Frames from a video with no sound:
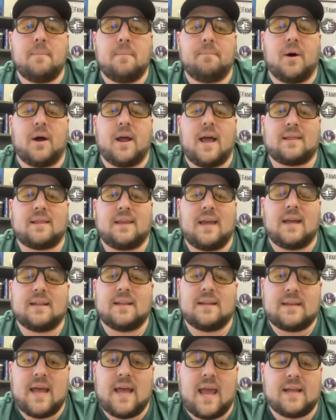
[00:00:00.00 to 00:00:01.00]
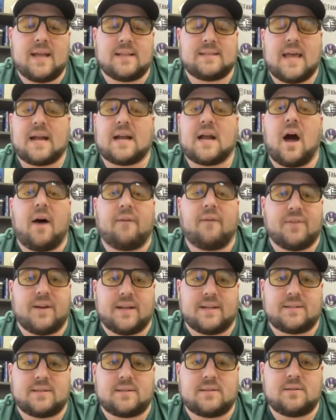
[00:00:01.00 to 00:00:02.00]
But at the end of the day, it's that
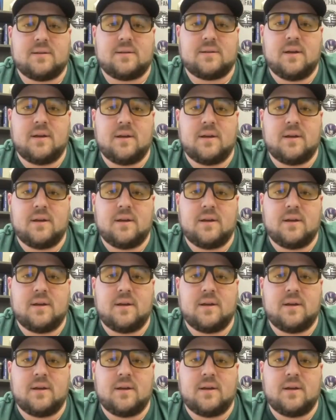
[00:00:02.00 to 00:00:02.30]
confidence.